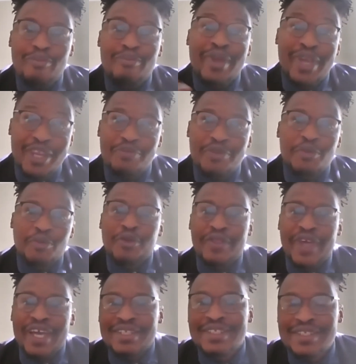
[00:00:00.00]
many people
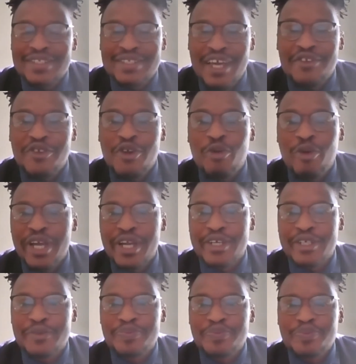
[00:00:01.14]
that study your
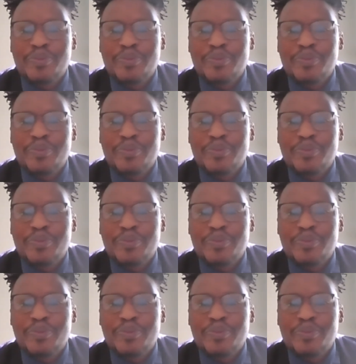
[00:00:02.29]
work.